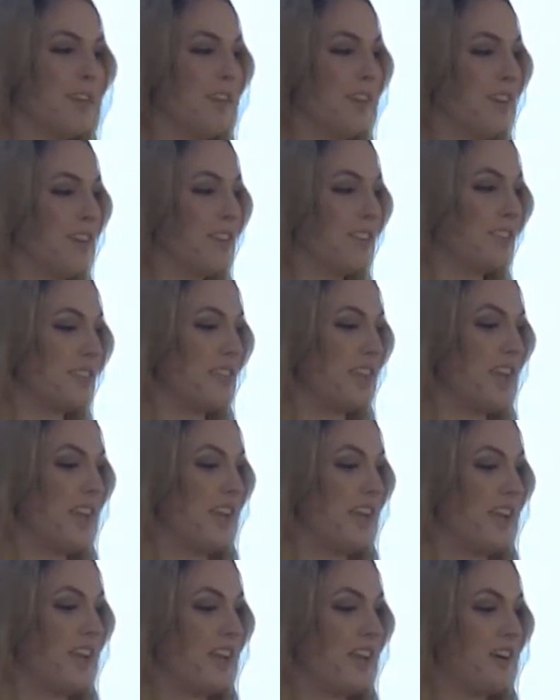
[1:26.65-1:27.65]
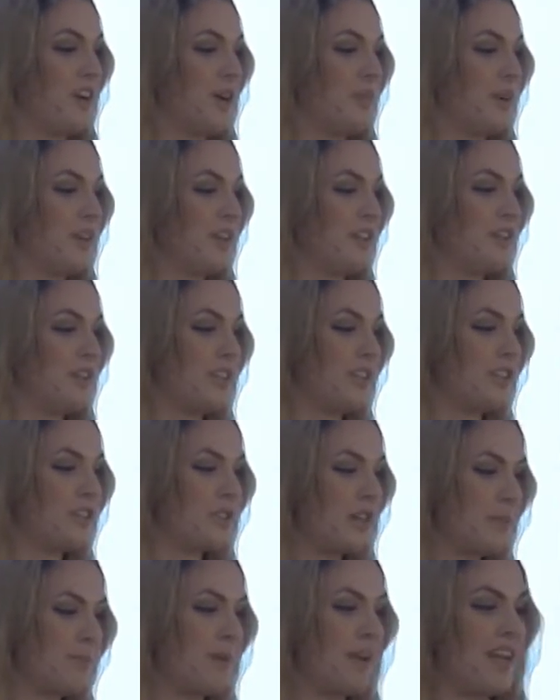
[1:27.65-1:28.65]
and they'd all say, oh, I'm going to do these
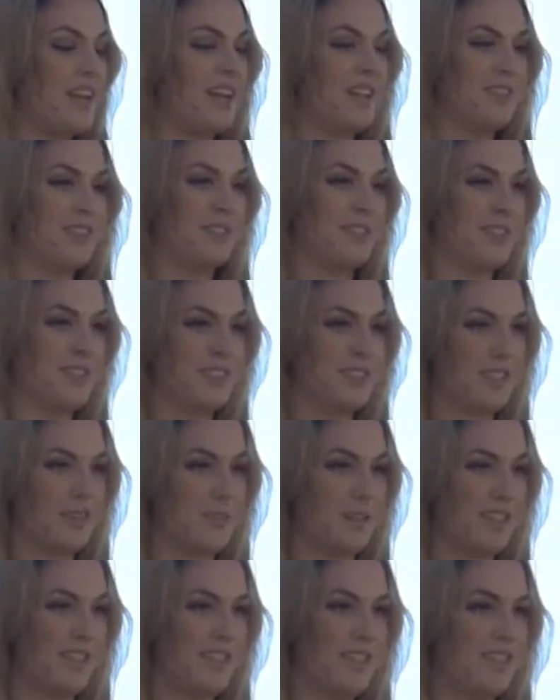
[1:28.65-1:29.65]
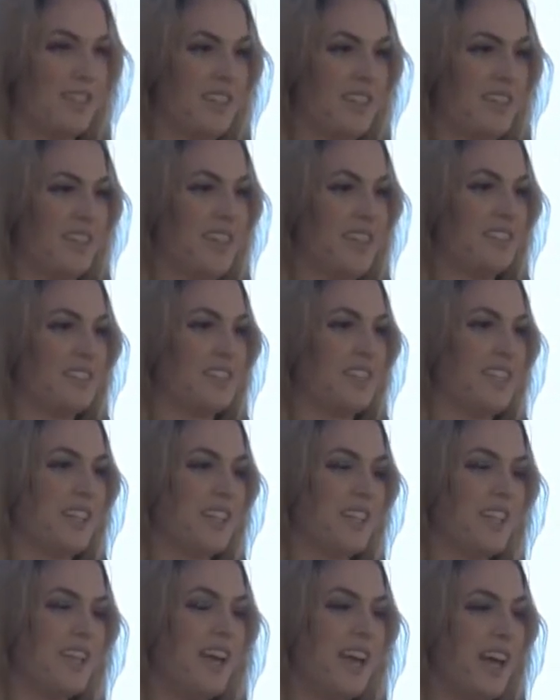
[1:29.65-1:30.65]
great paintings over the summer. And I was like,
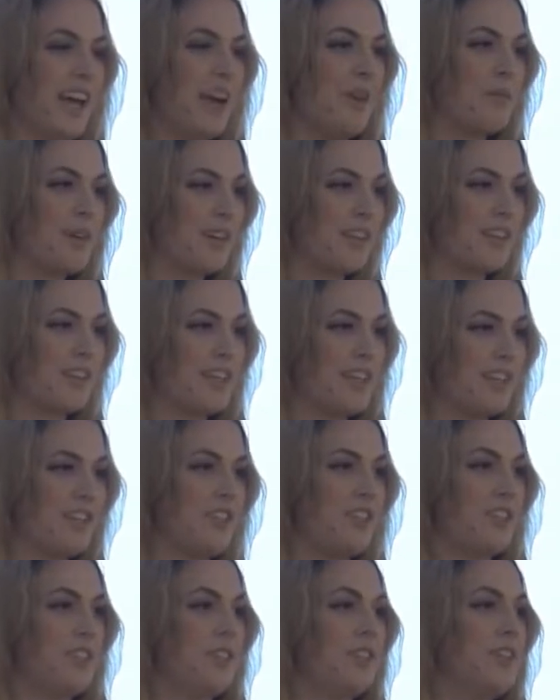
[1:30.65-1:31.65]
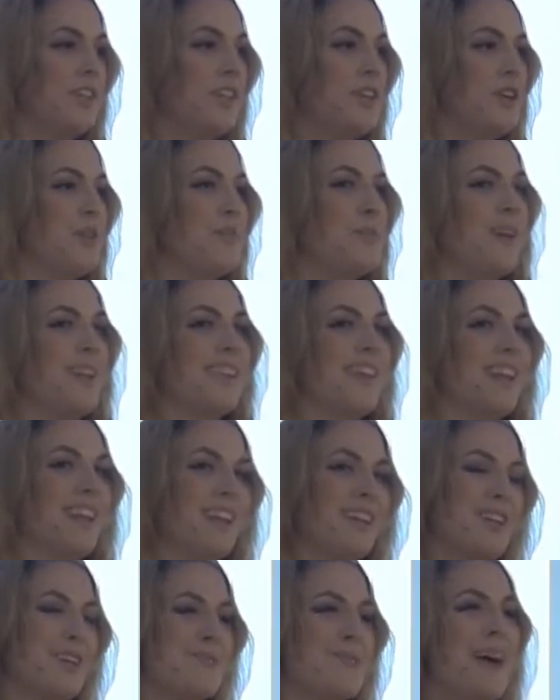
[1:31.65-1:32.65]
yeah, I want to do that too. But then
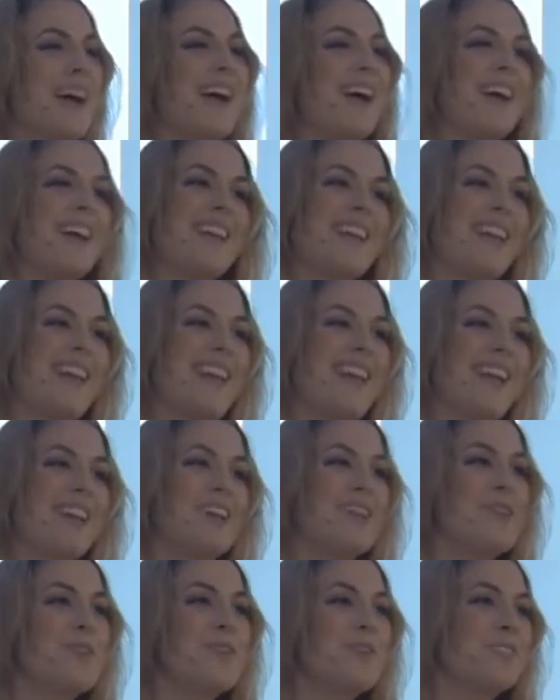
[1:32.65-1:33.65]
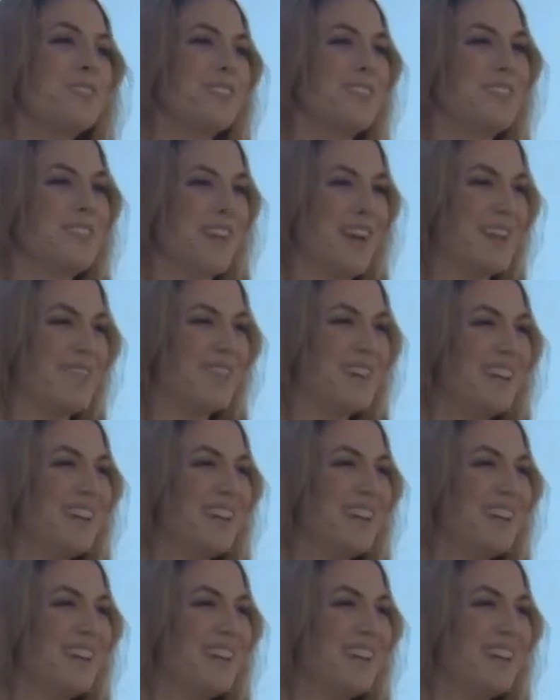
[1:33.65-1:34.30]
I'd come back, and no one would do them.